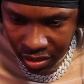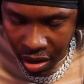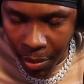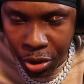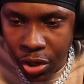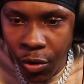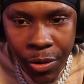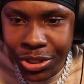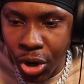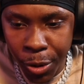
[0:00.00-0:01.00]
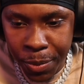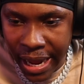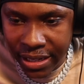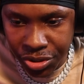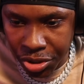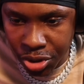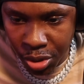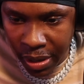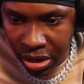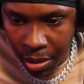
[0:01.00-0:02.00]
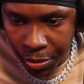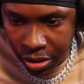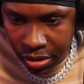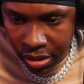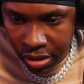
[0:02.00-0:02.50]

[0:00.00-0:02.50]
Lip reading: Come on. You've always got a plan, JoJo, man. Come on.